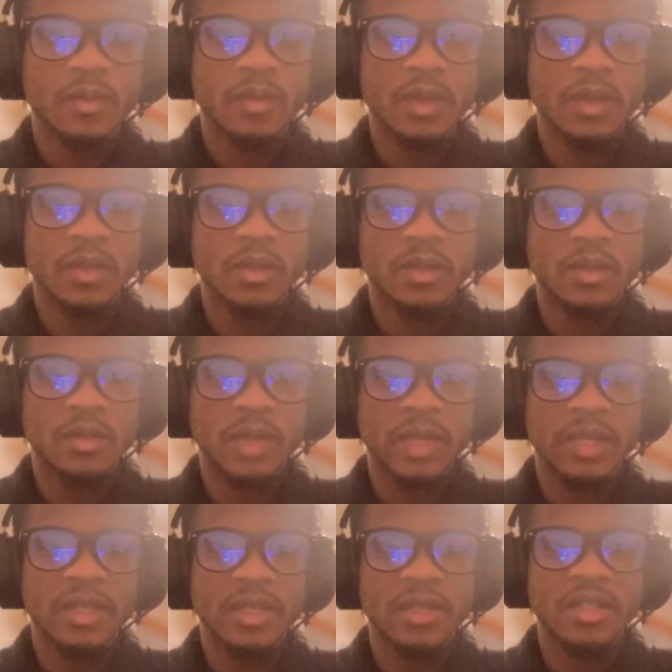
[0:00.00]
I
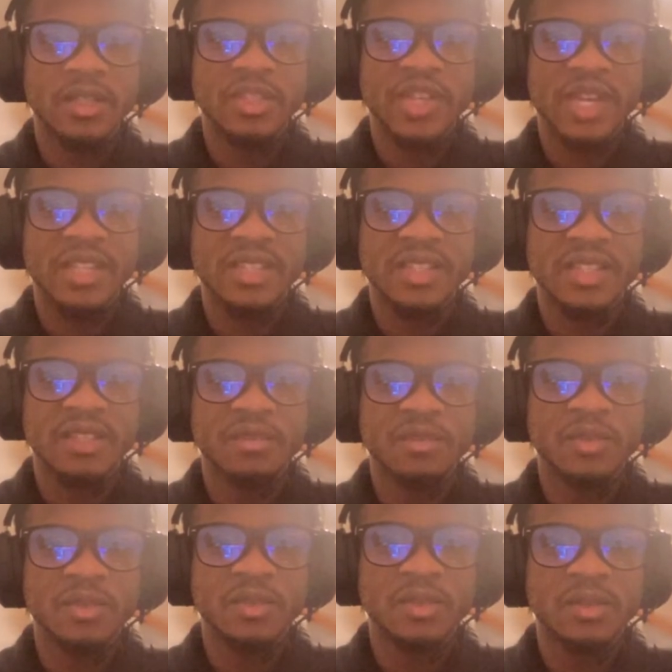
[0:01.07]
could have took Jack
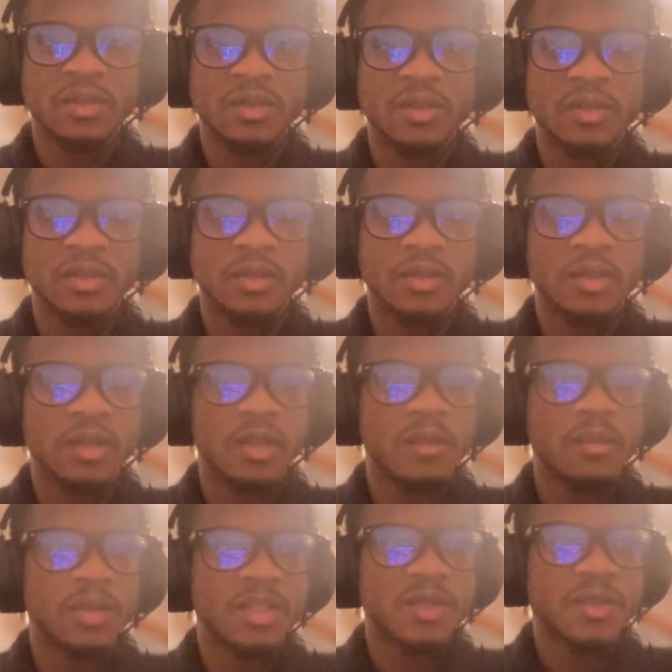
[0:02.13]
Sigma,
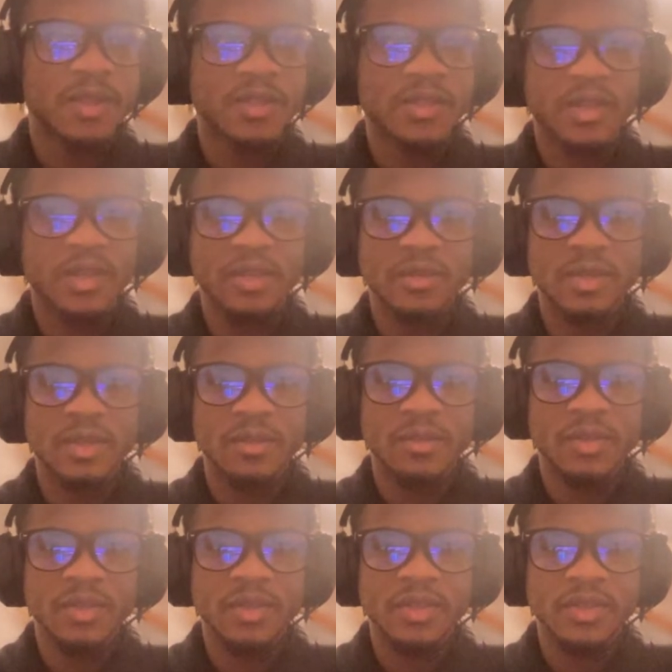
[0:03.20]
but Spencer Haywood, I'm
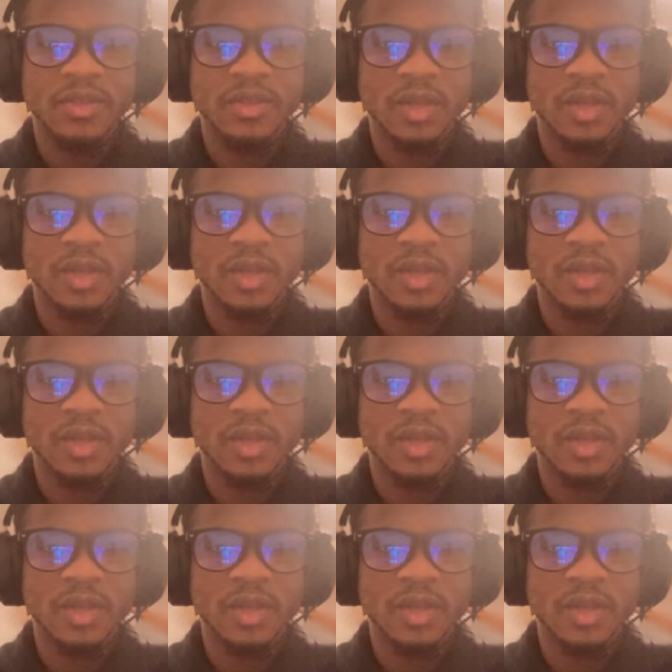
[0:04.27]
pretty sure.